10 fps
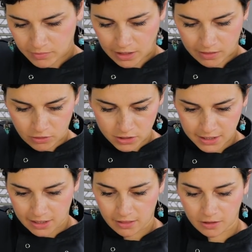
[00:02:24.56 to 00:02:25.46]
gather it
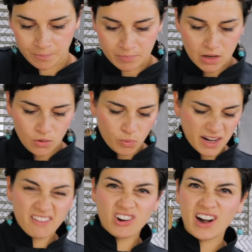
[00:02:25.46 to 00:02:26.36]
together.
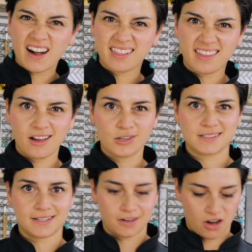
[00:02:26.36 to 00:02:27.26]
When you haven't got anything
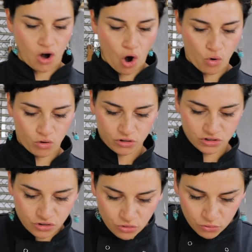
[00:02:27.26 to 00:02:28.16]
else to hold on
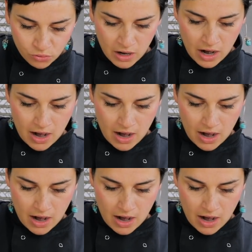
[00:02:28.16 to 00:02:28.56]
to,